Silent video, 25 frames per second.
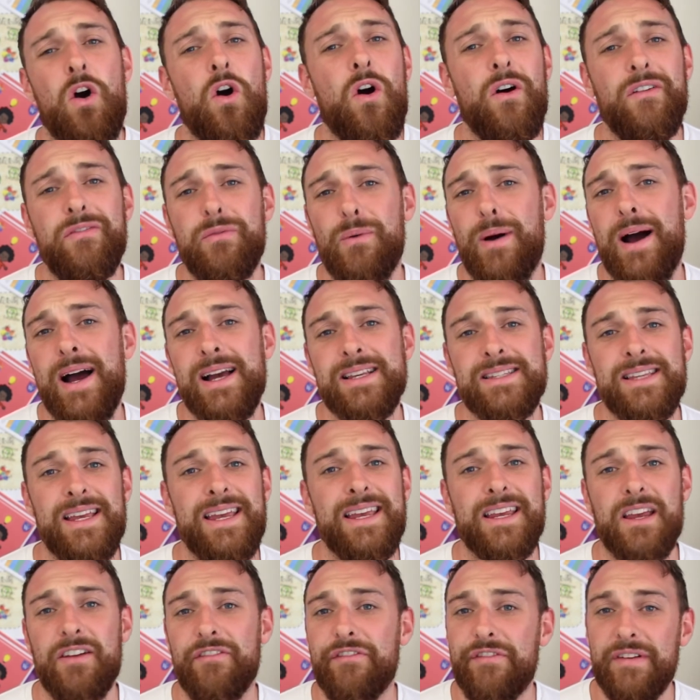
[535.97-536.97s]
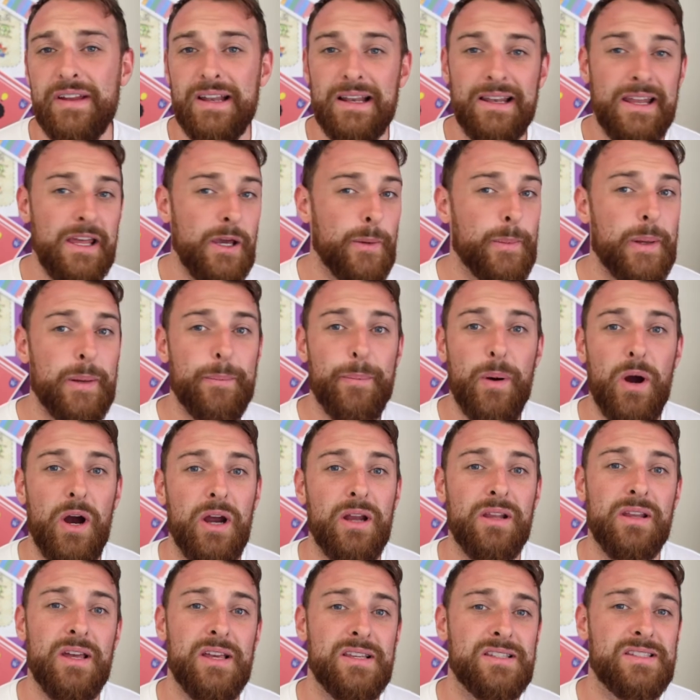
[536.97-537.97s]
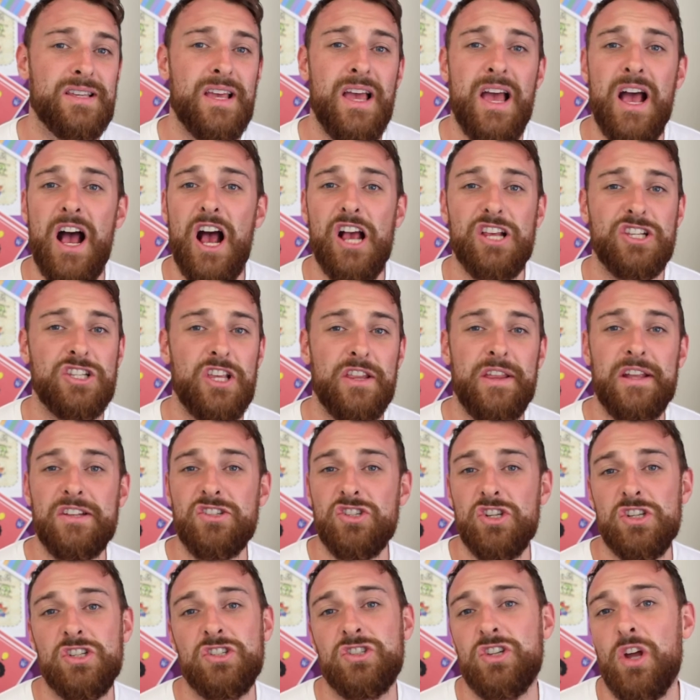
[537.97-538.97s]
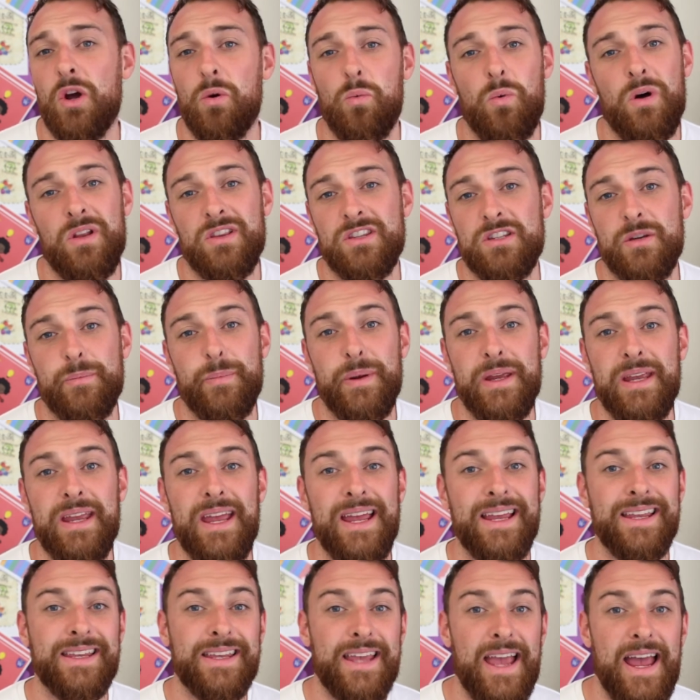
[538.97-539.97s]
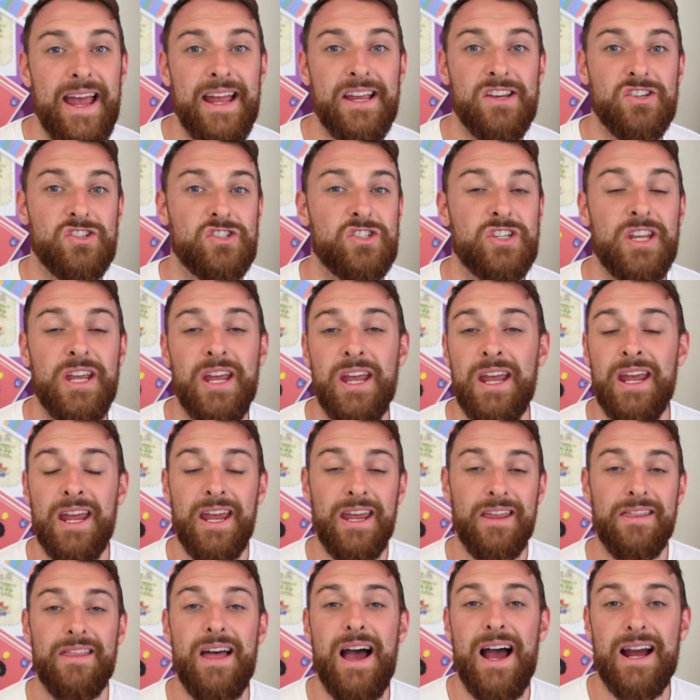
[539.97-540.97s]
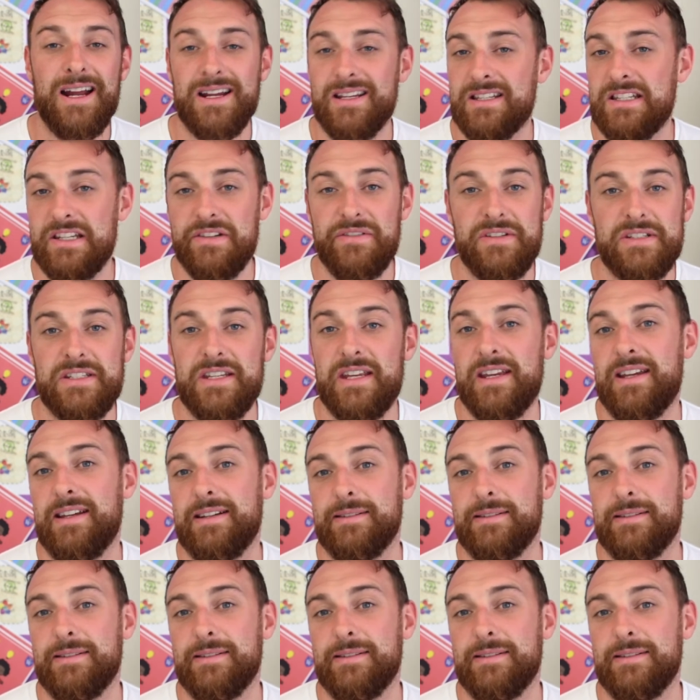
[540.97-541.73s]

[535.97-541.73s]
Otherwise it can feel a little bit pointless, and so they just don't want to be engaged in that activity.